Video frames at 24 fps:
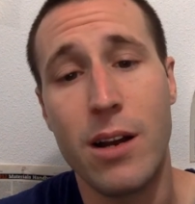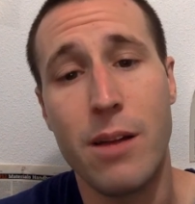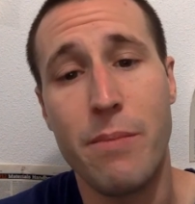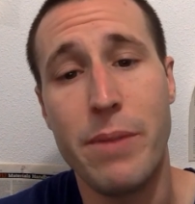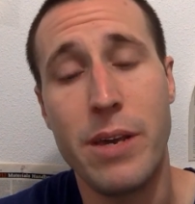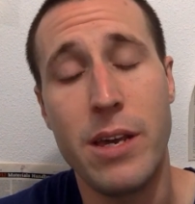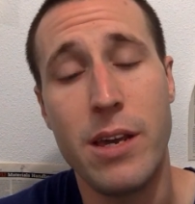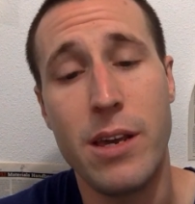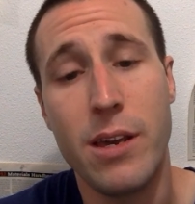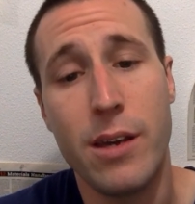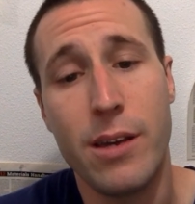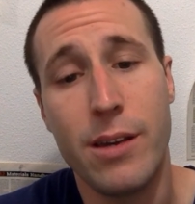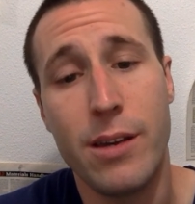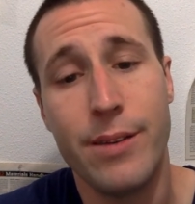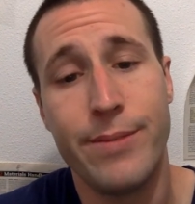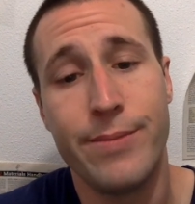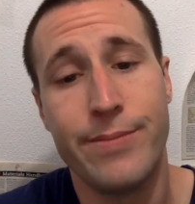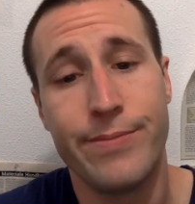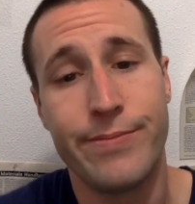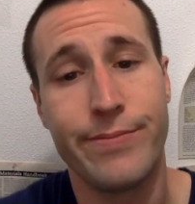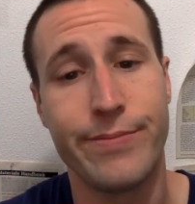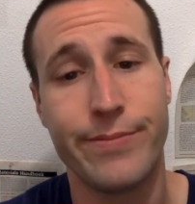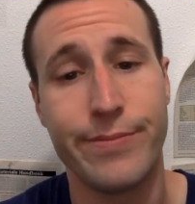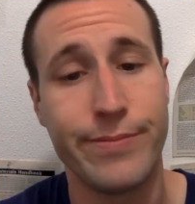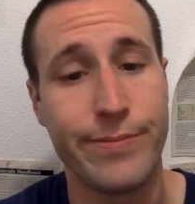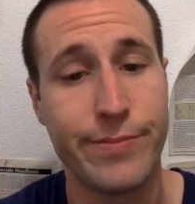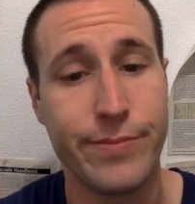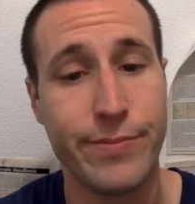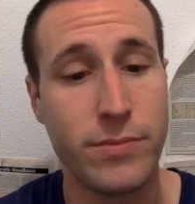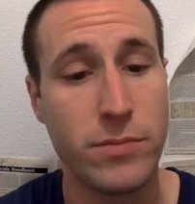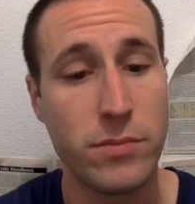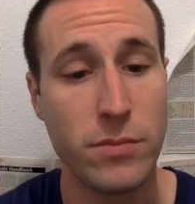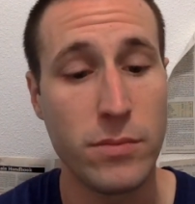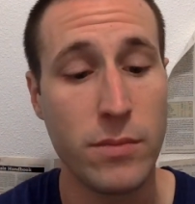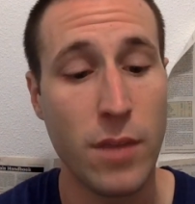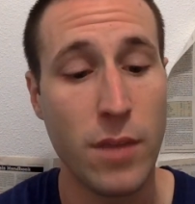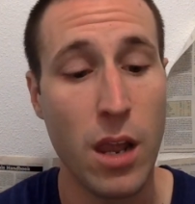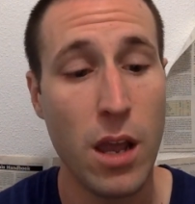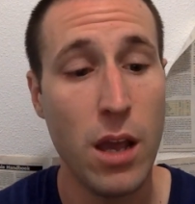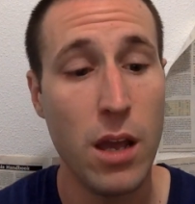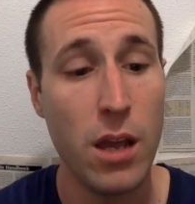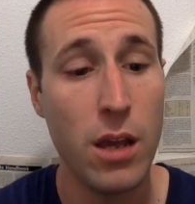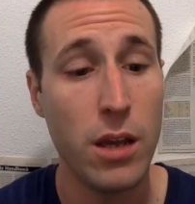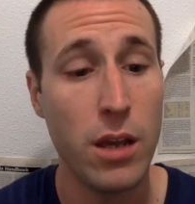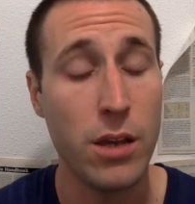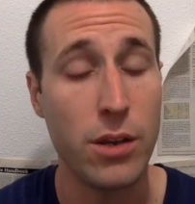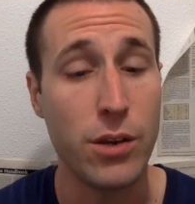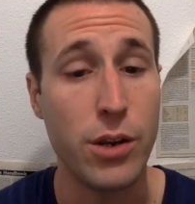to
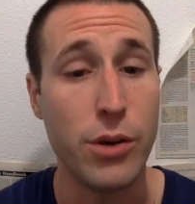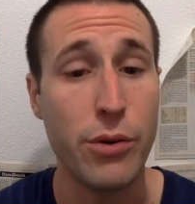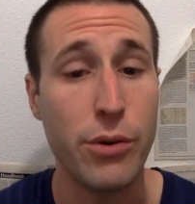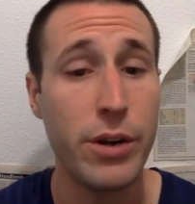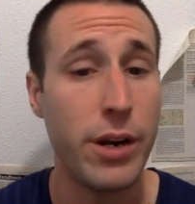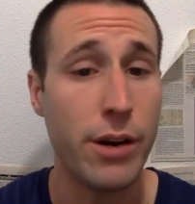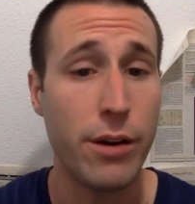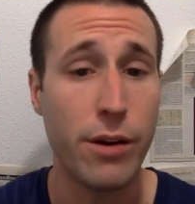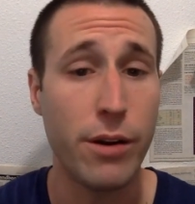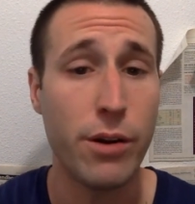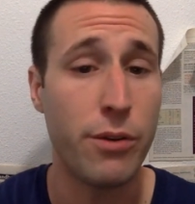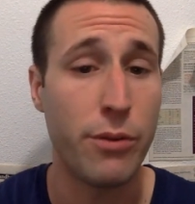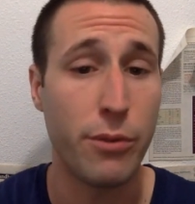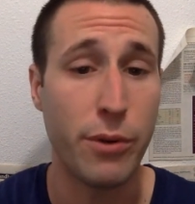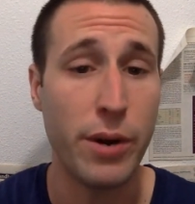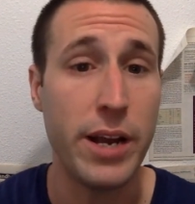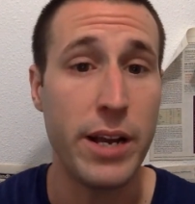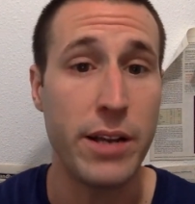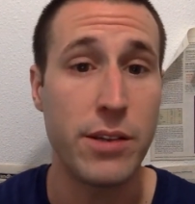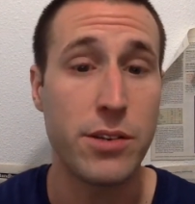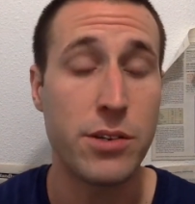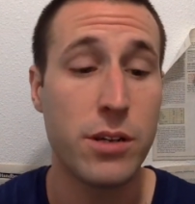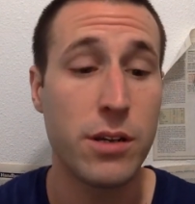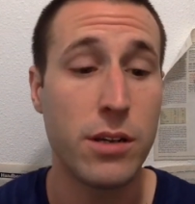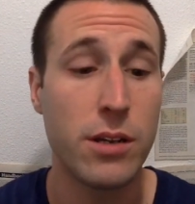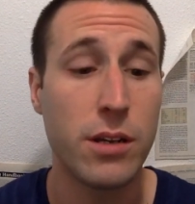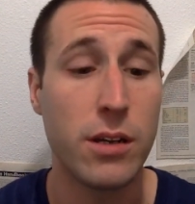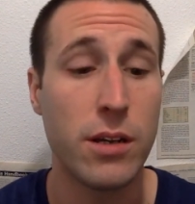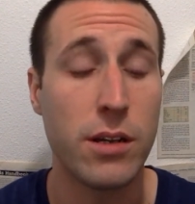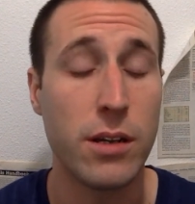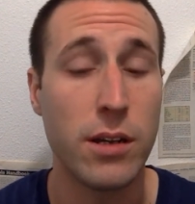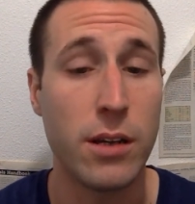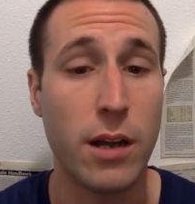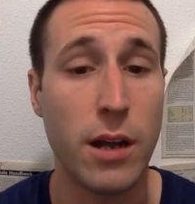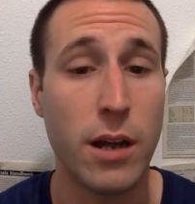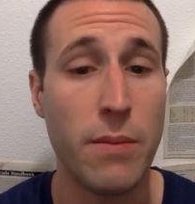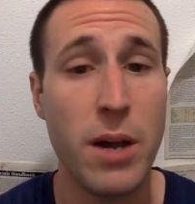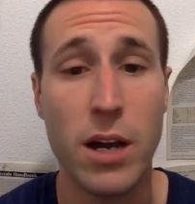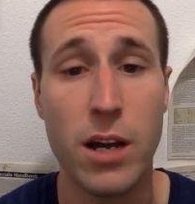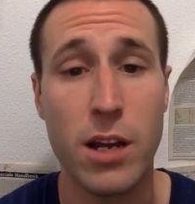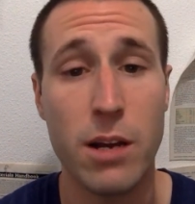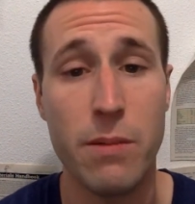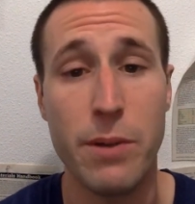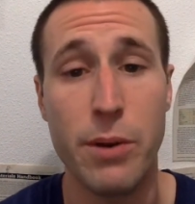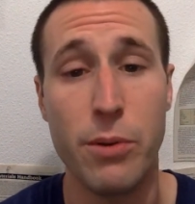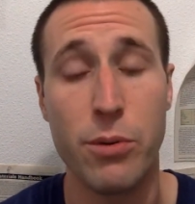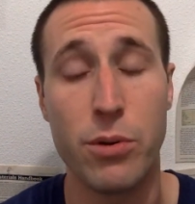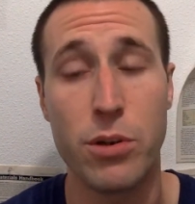do it at your own risk. I'm not
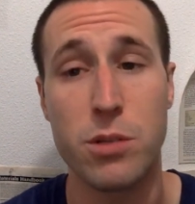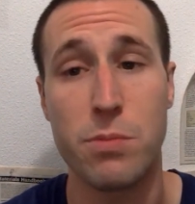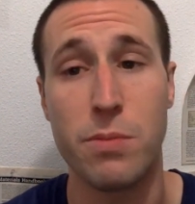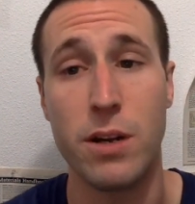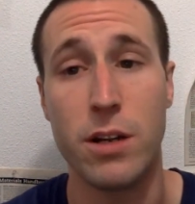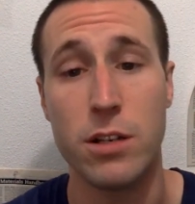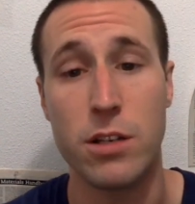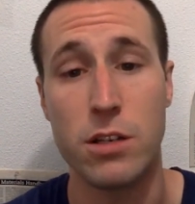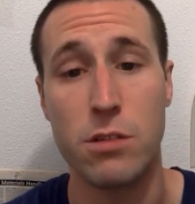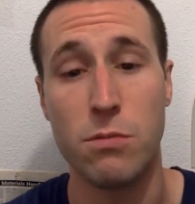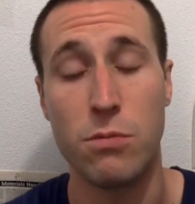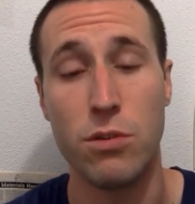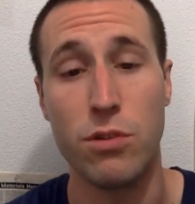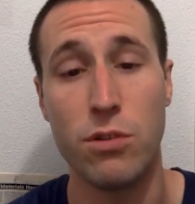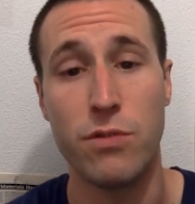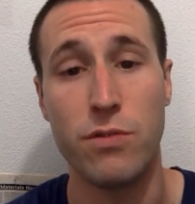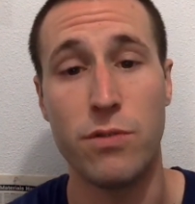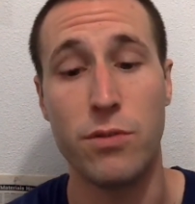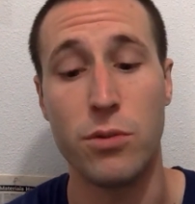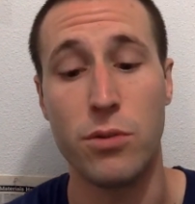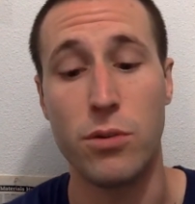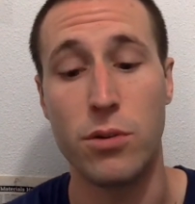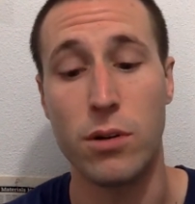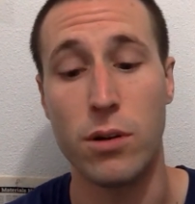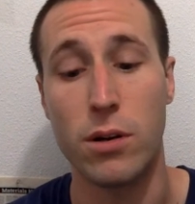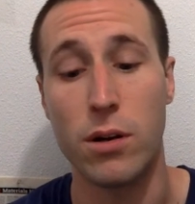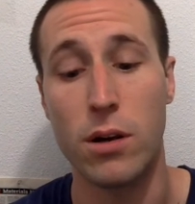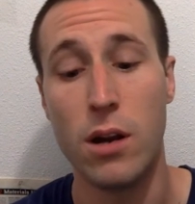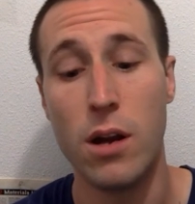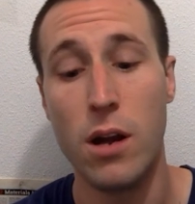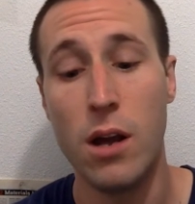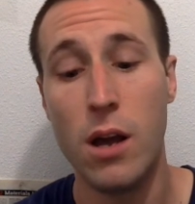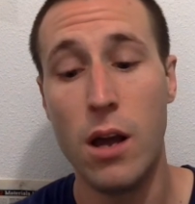going to be responsible for